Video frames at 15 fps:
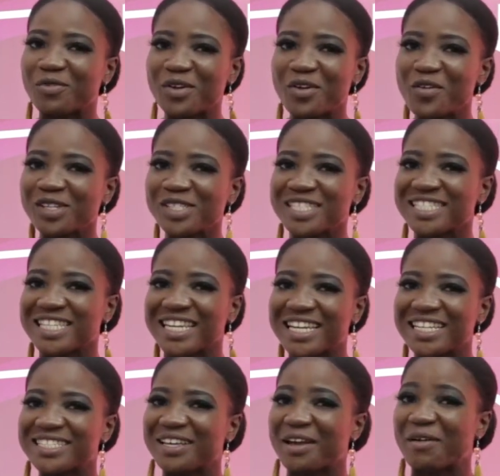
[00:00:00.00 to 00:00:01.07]
We're not going to
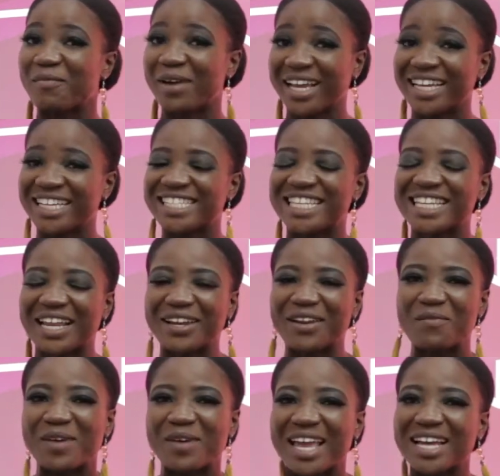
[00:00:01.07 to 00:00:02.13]
select bias in
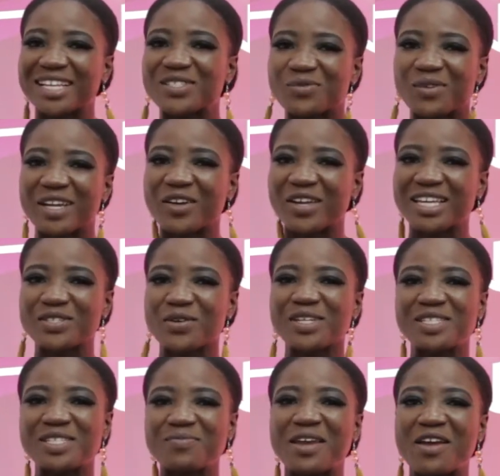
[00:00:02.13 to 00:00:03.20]
a biased way. Okay, it's
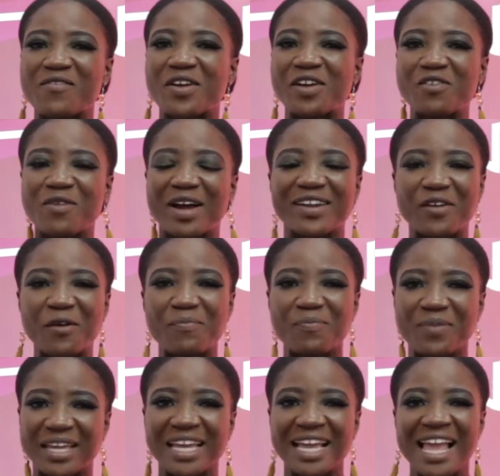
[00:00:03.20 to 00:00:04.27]
going to be a very random
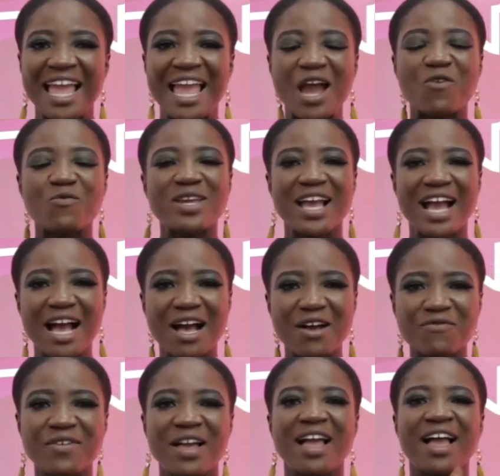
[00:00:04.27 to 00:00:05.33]
pick, and we
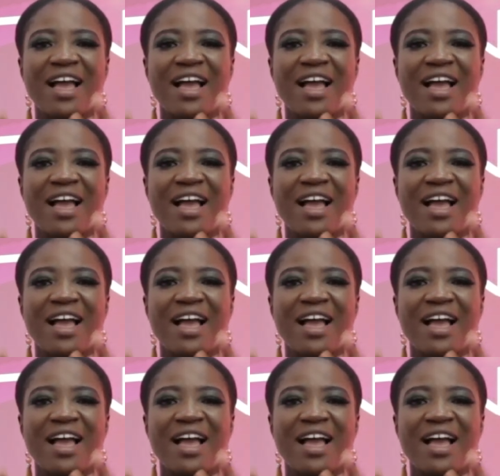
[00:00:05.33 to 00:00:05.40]
have